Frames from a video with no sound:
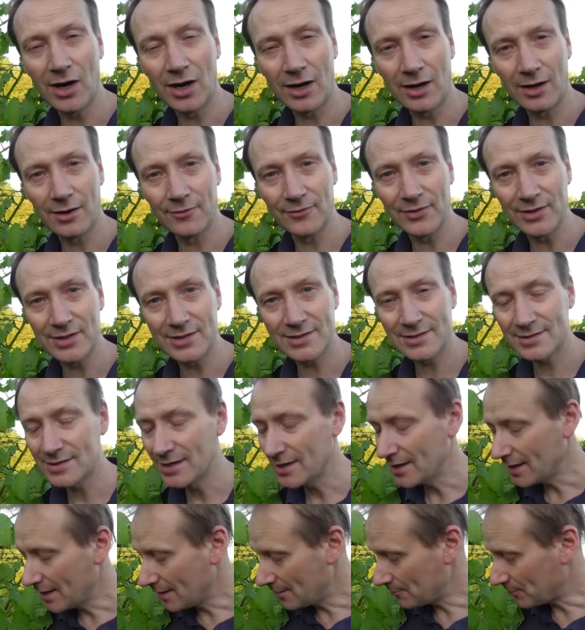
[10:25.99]
harvest,
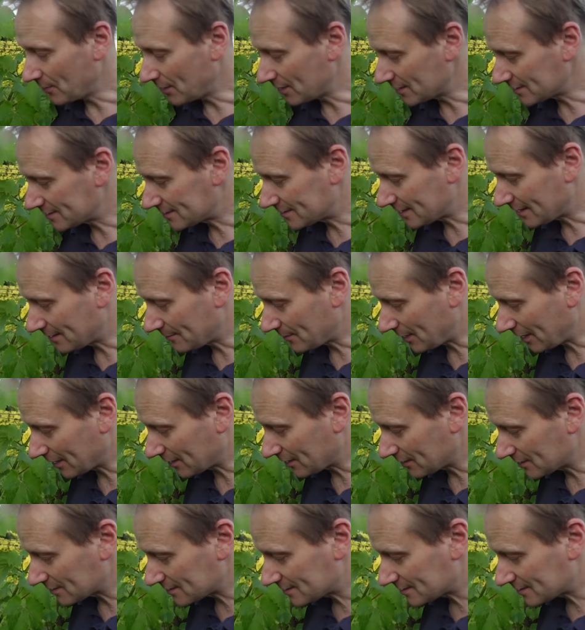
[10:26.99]
but I'm going to